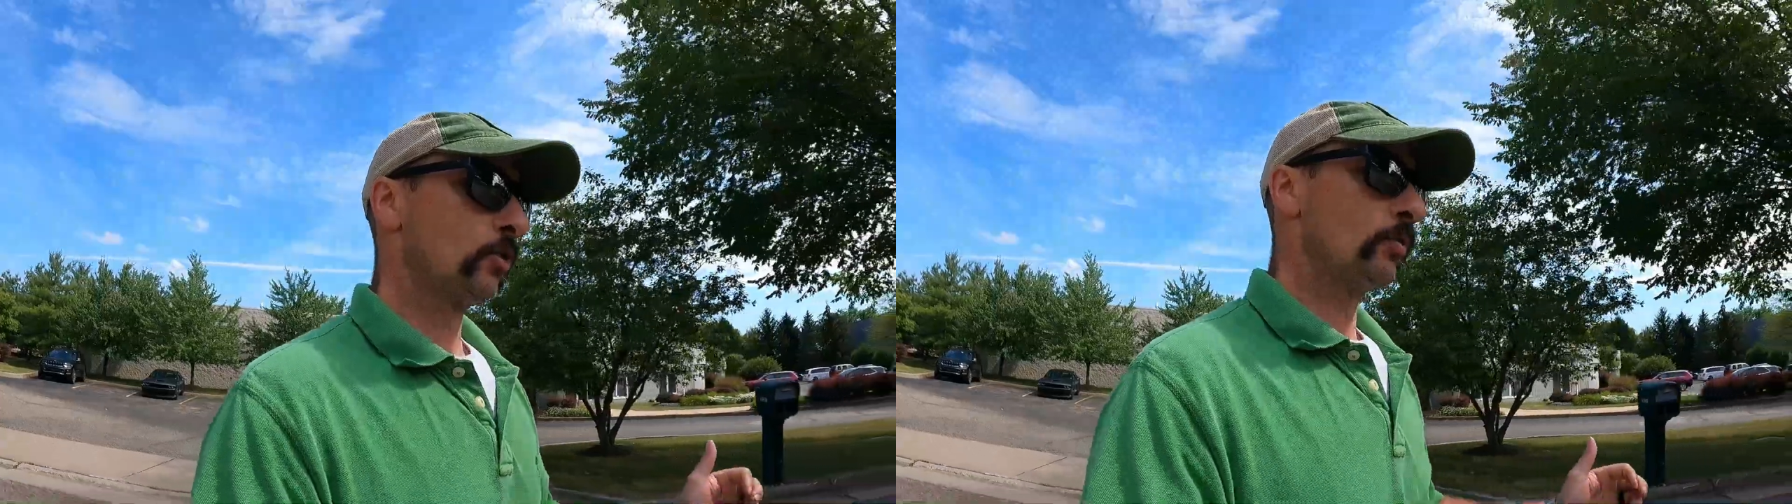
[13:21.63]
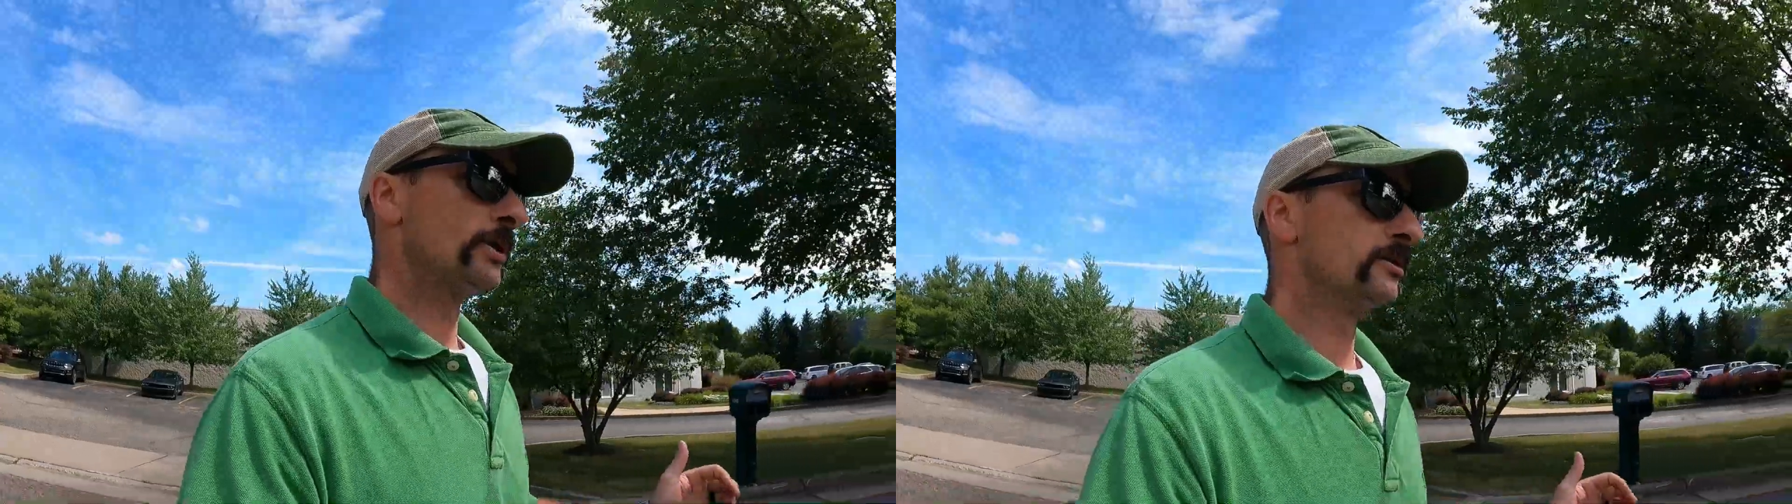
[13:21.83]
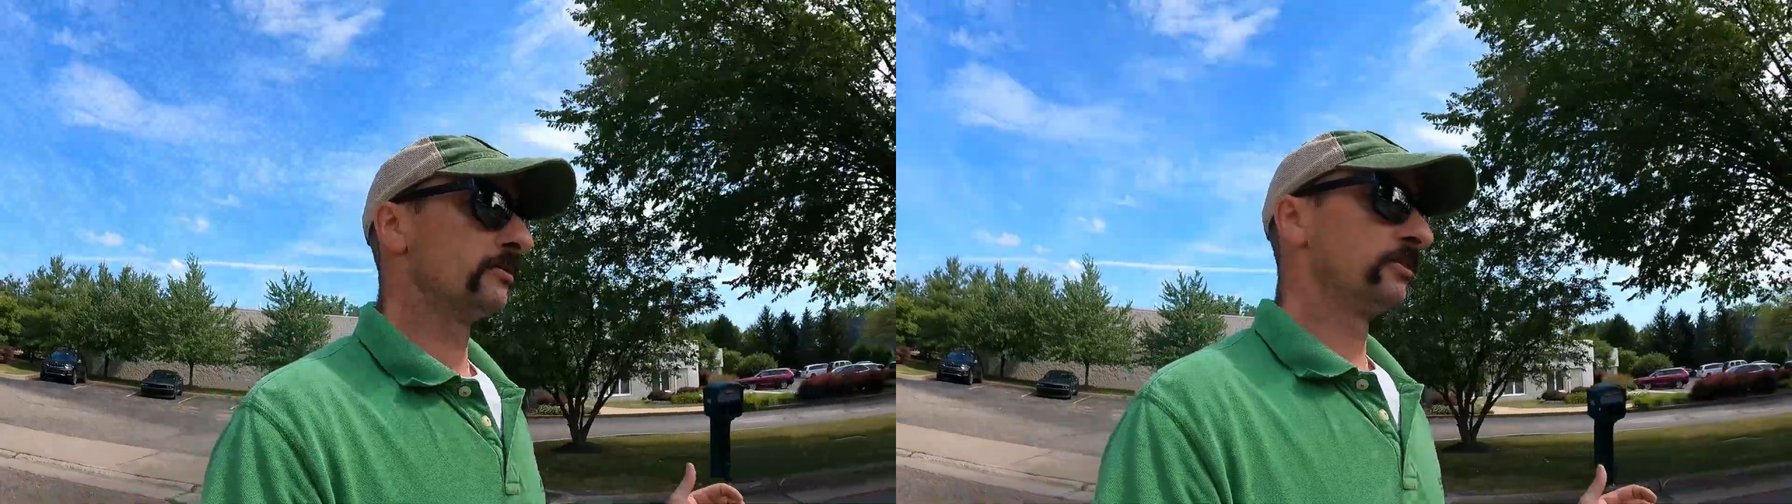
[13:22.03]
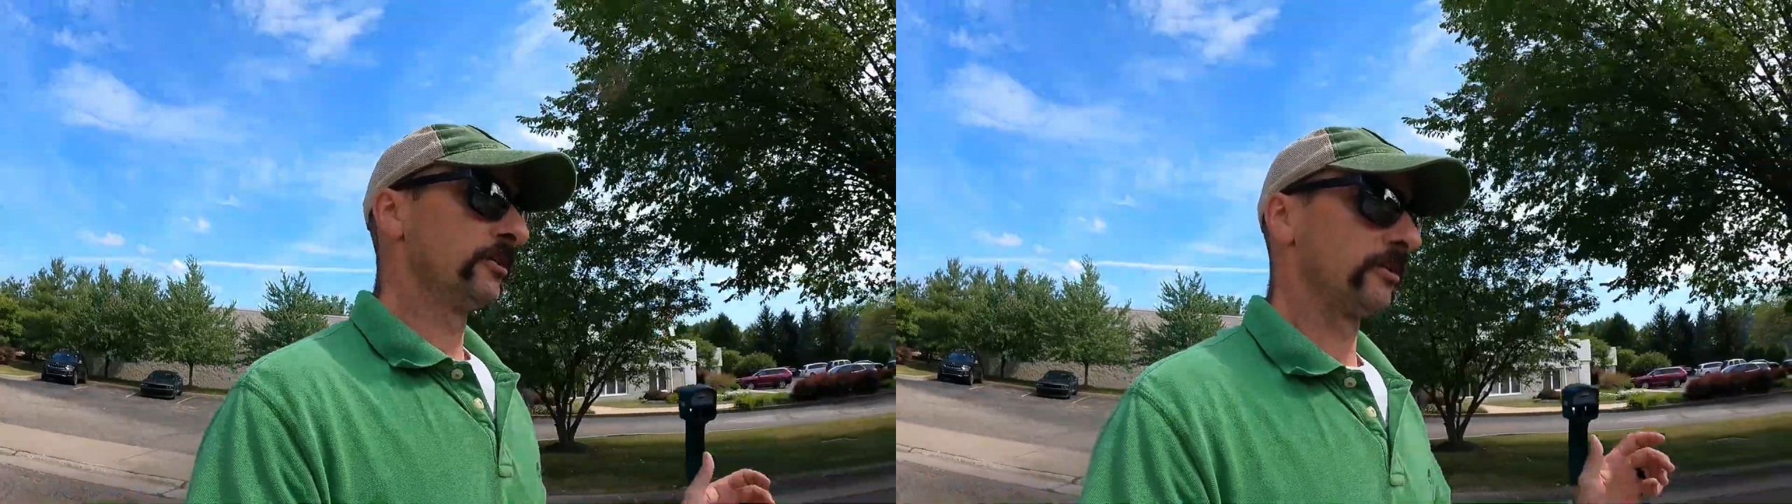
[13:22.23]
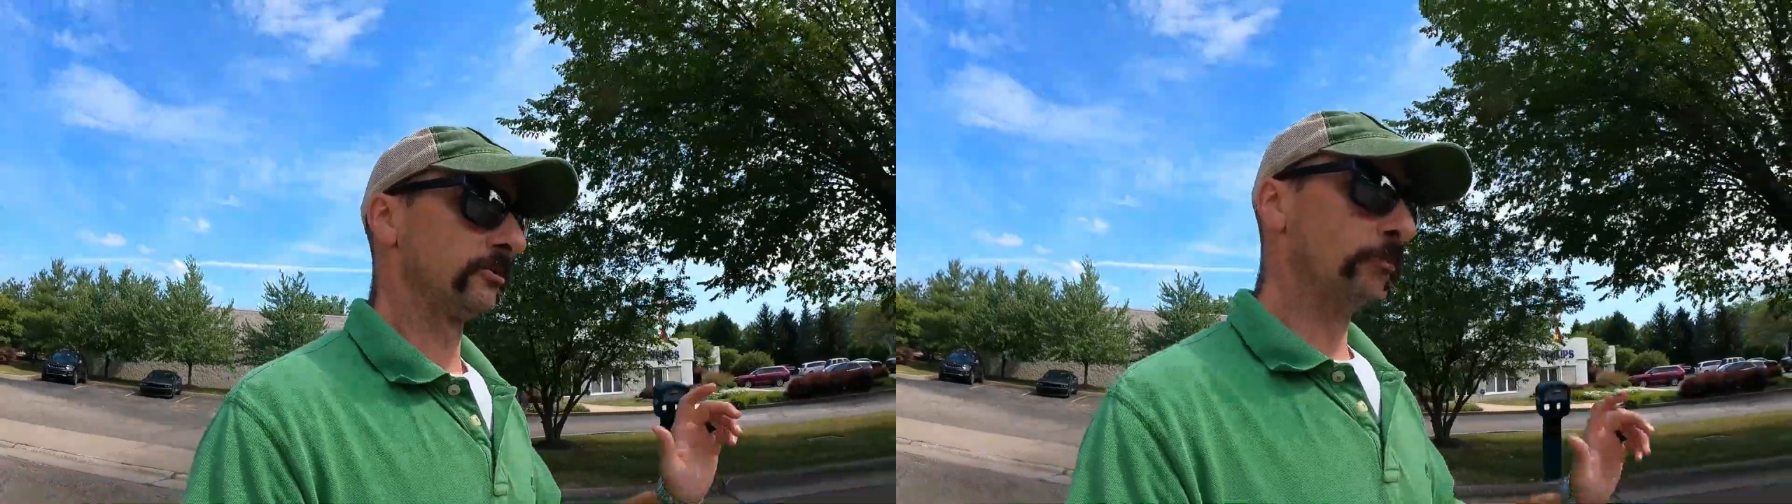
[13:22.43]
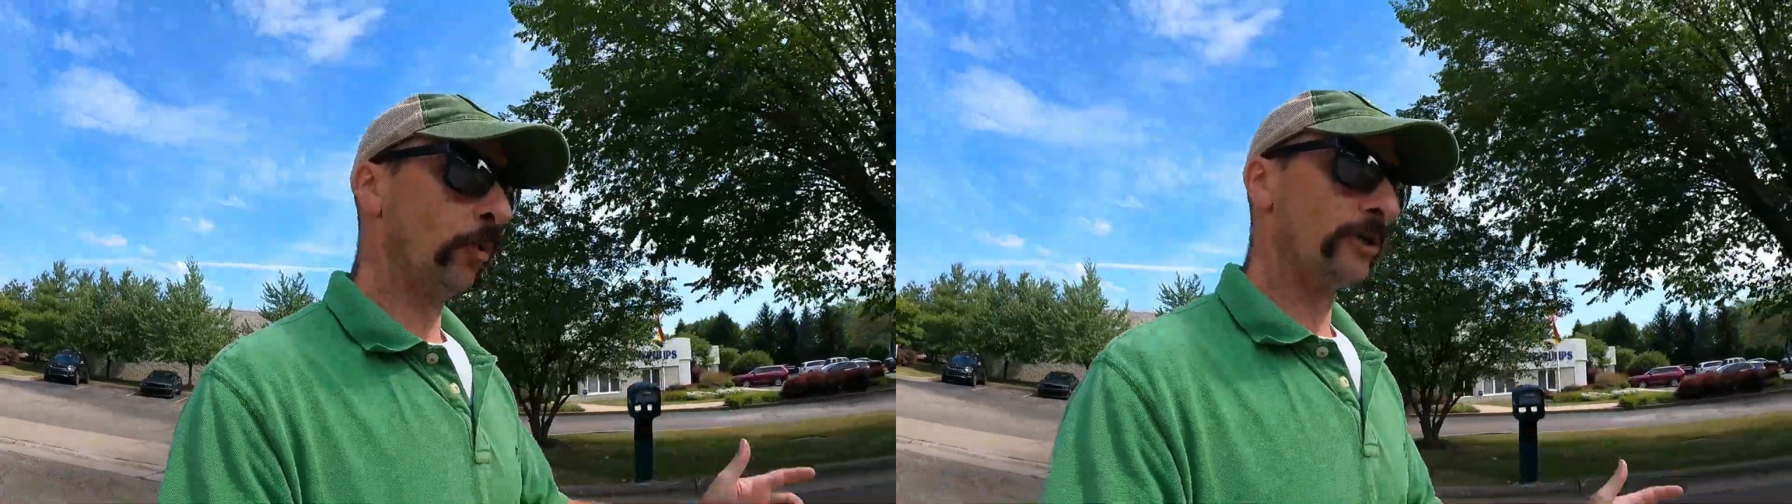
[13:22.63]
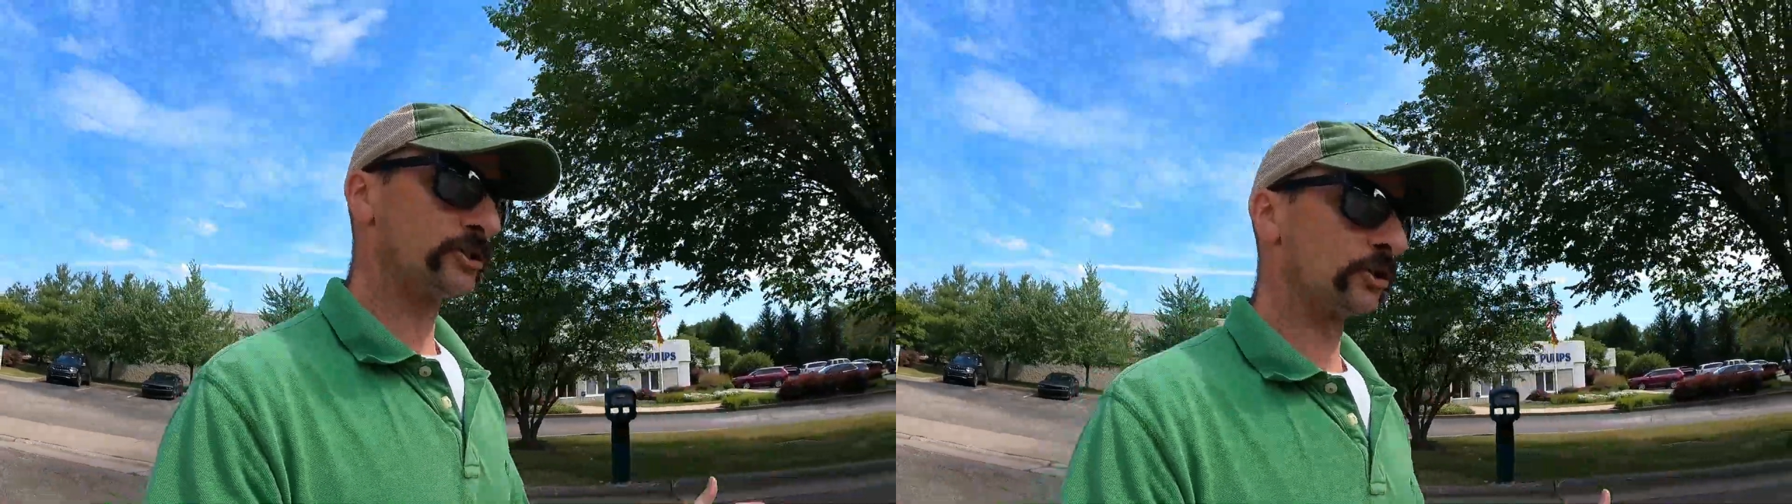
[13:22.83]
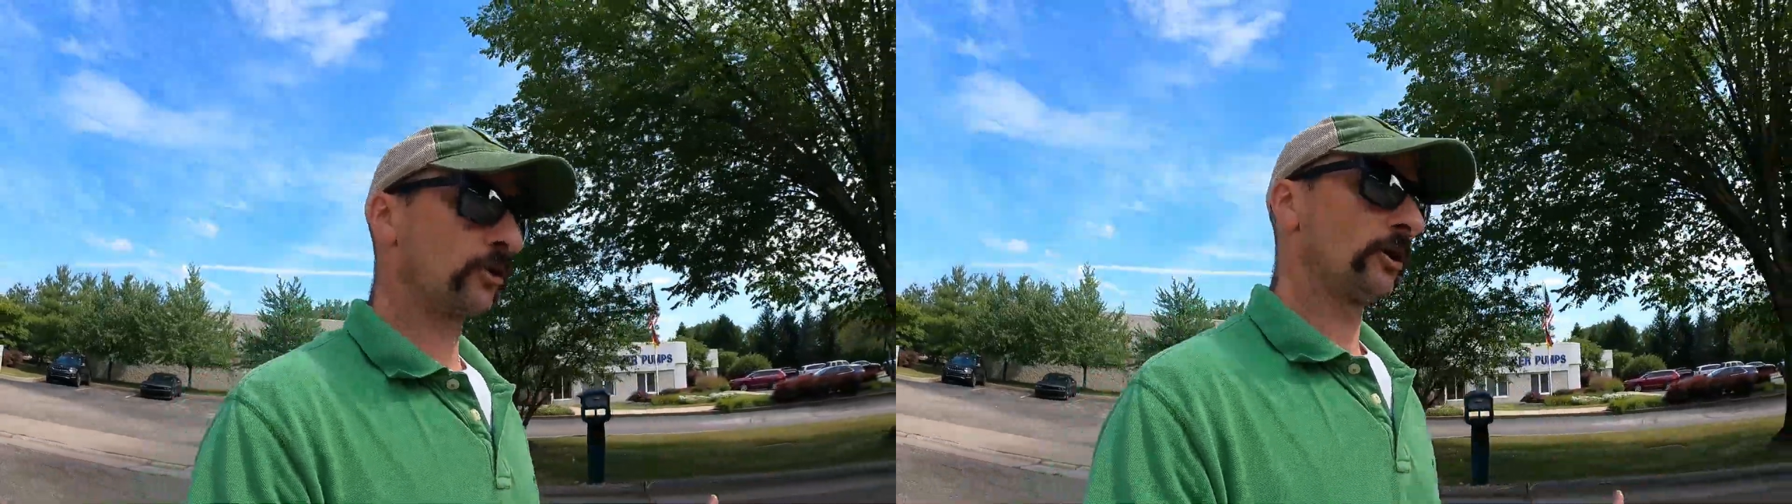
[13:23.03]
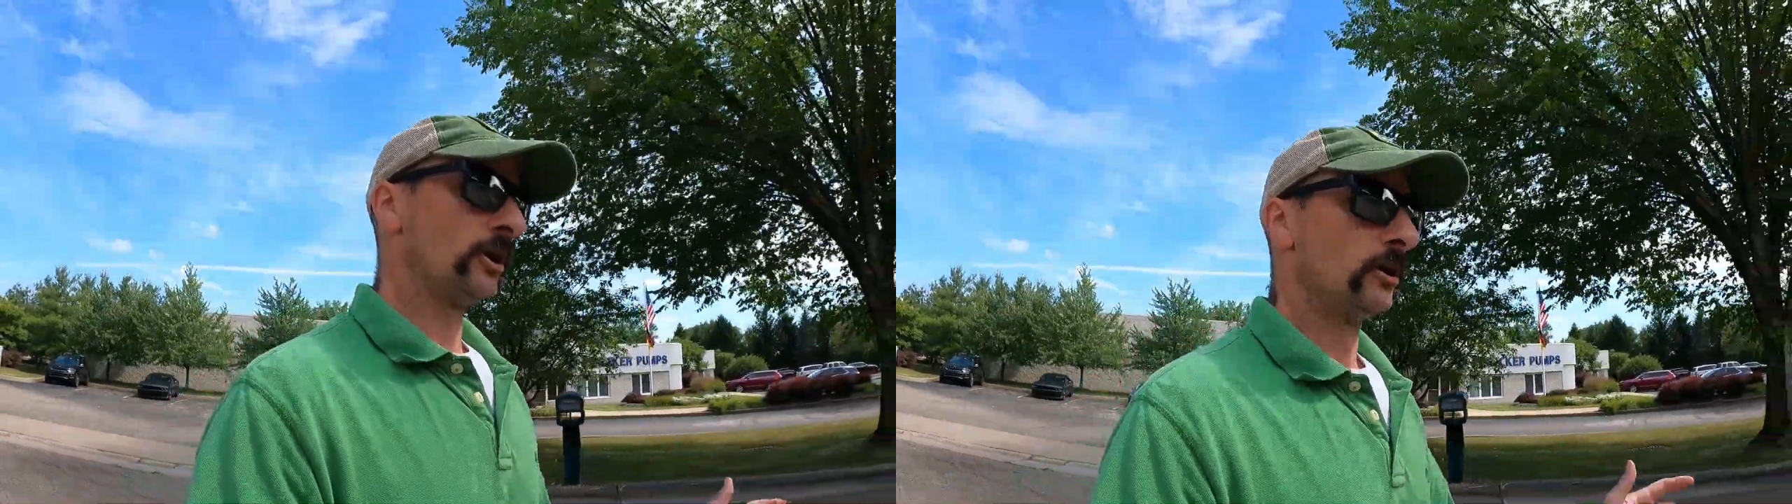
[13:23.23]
with the moisture,